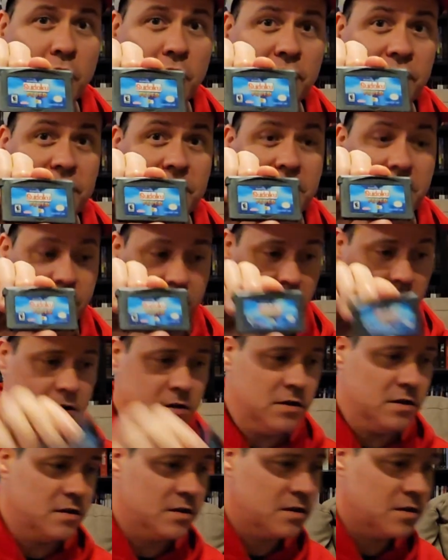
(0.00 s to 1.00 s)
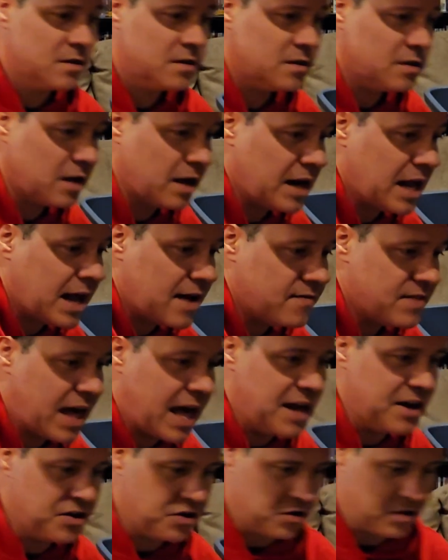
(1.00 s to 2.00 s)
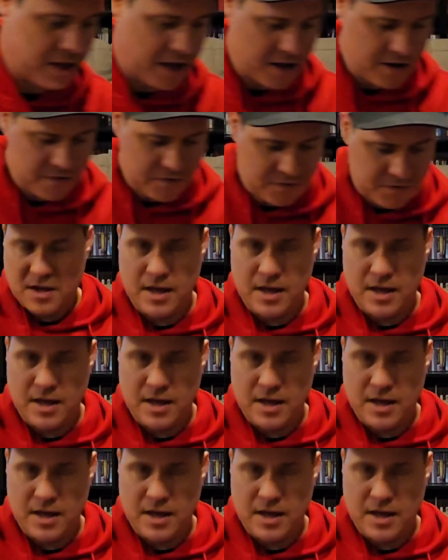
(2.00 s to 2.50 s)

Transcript: Fever. Gotta have that in your life.